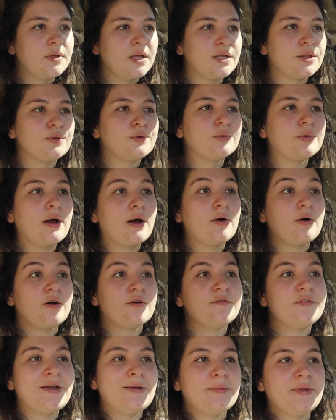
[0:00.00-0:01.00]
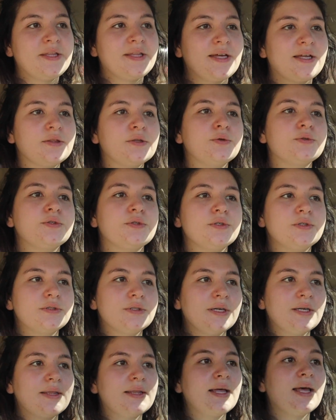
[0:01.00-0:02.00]
like throughout our family, like those are
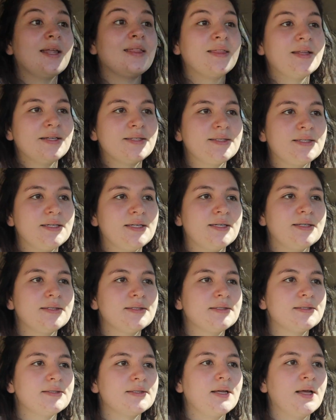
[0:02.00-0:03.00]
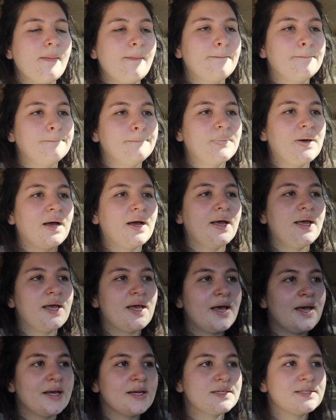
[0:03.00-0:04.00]
like the ethnicities. My
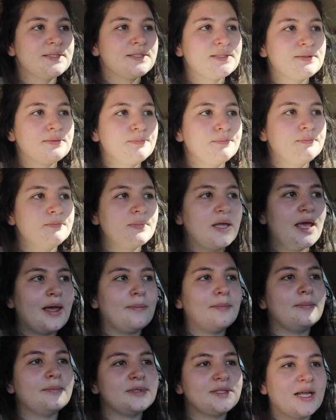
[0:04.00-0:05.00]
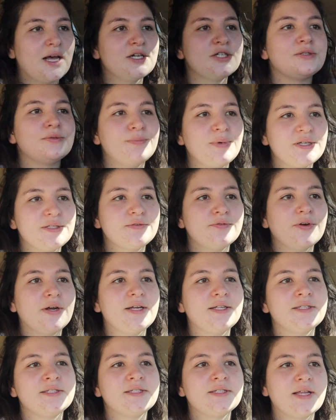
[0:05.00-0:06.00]
ex and slash best
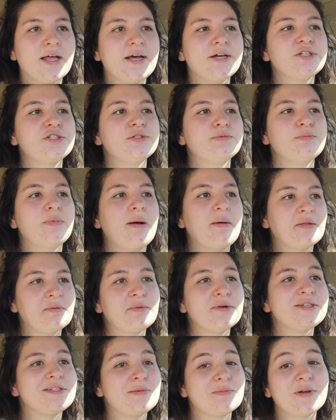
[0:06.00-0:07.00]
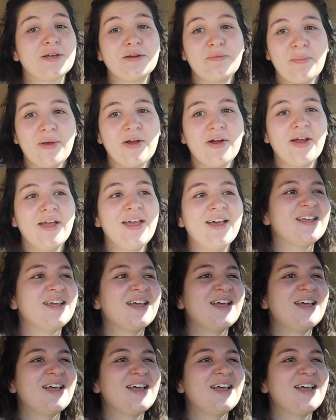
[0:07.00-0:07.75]
friend slash probably person I'm gonna marry,